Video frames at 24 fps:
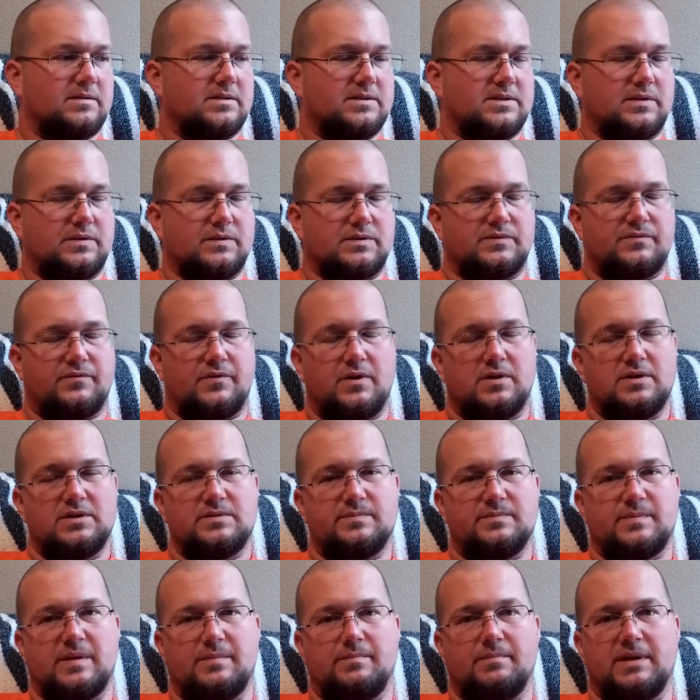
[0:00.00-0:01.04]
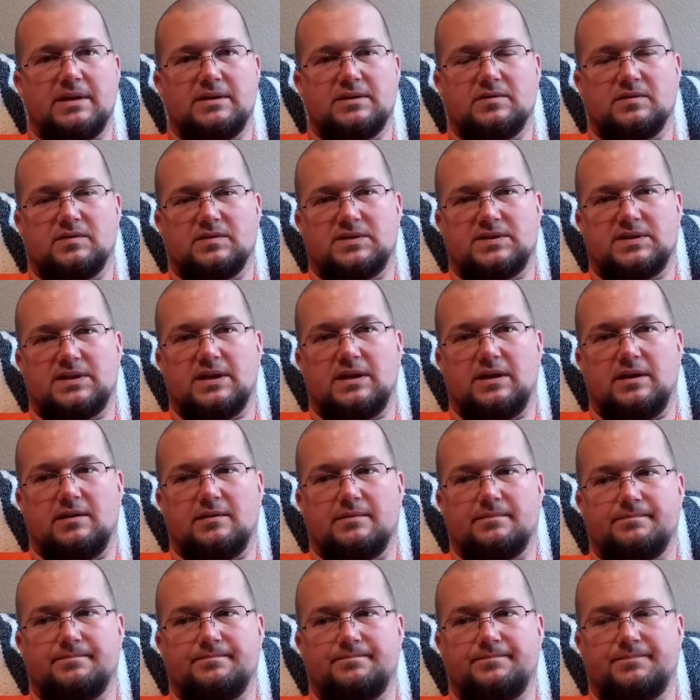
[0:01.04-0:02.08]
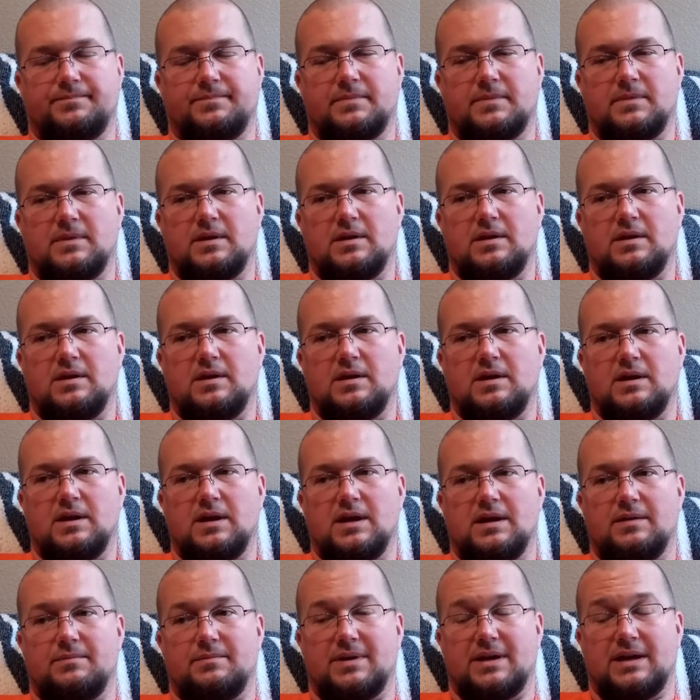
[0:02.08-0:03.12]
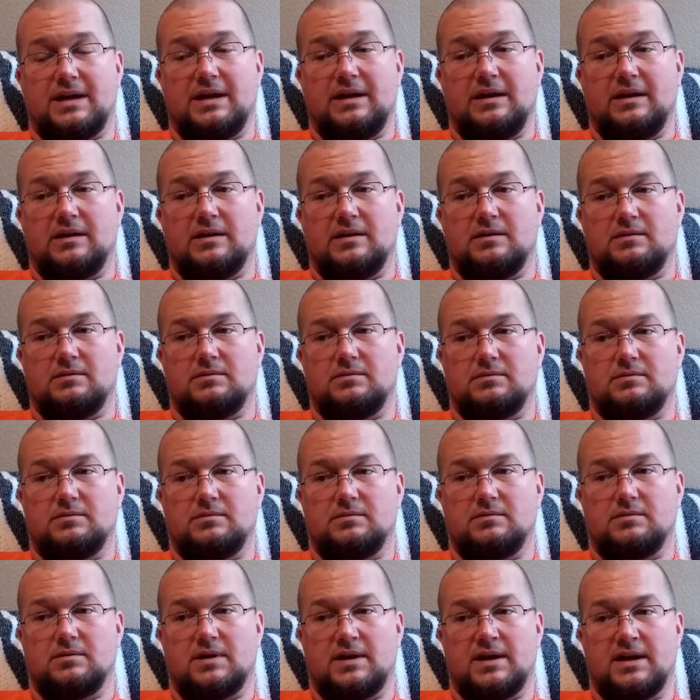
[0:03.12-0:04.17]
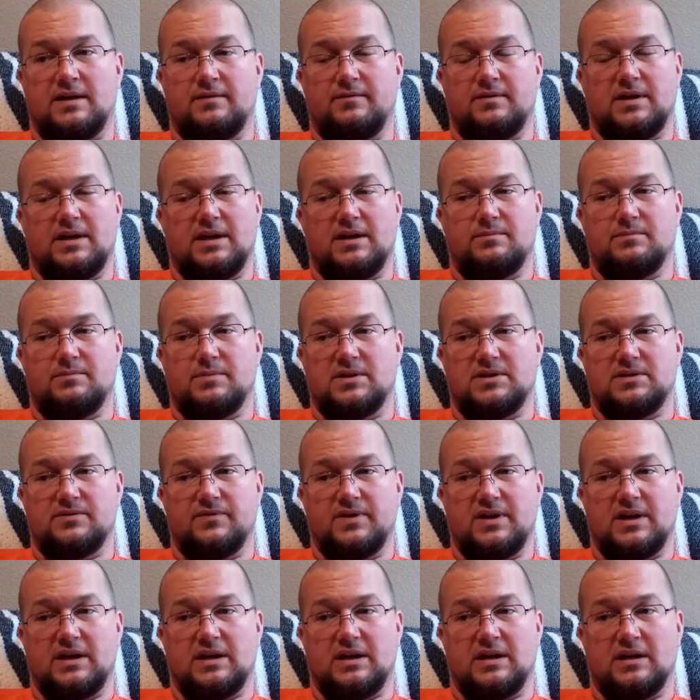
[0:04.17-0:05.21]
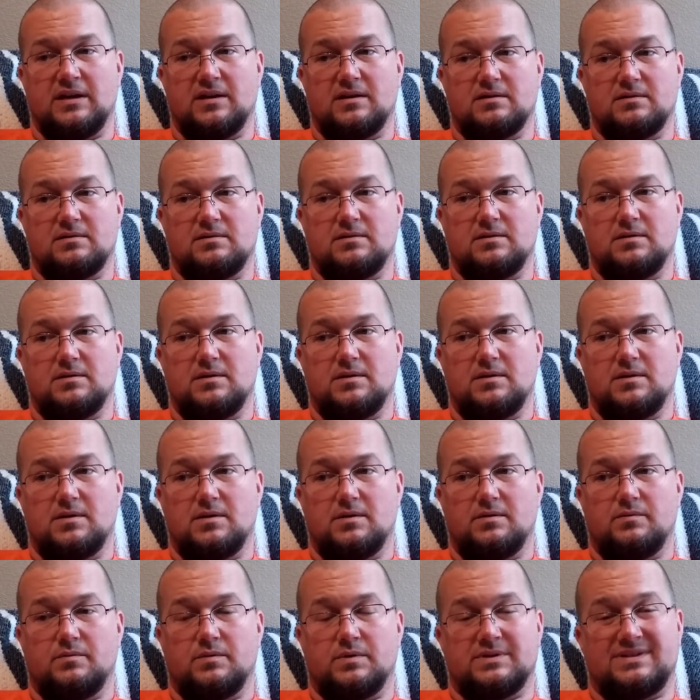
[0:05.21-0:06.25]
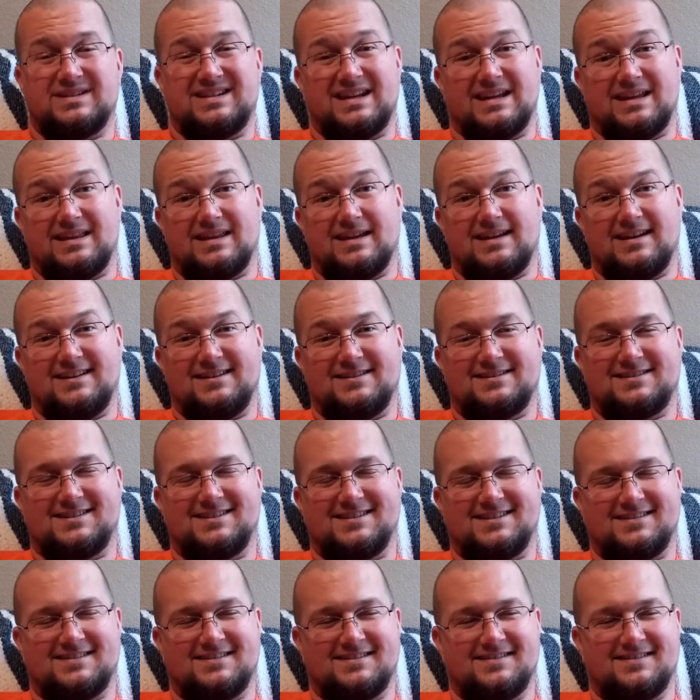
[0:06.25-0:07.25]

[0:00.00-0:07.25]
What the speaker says: So as far as my mental state, in my head, I haven't had much of a headache. Well, today that is.